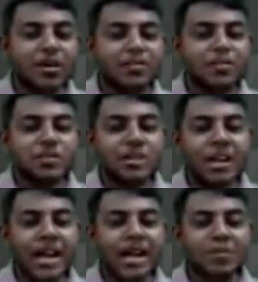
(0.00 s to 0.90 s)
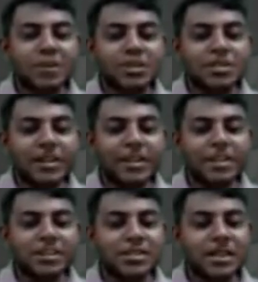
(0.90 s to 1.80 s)
role of social
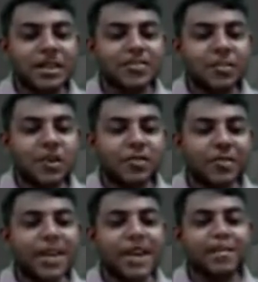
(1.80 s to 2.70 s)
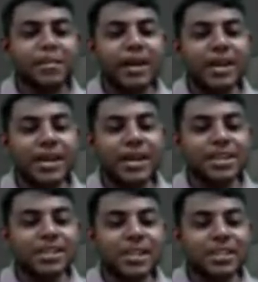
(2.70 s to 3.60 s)
administrators in evolving and
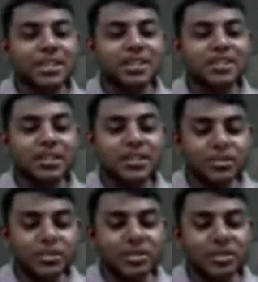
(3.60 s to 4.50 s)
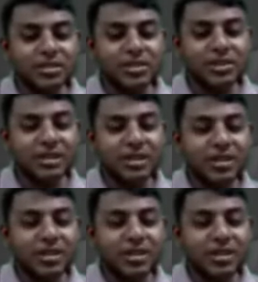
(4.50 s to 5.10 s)
maintaining just institutions,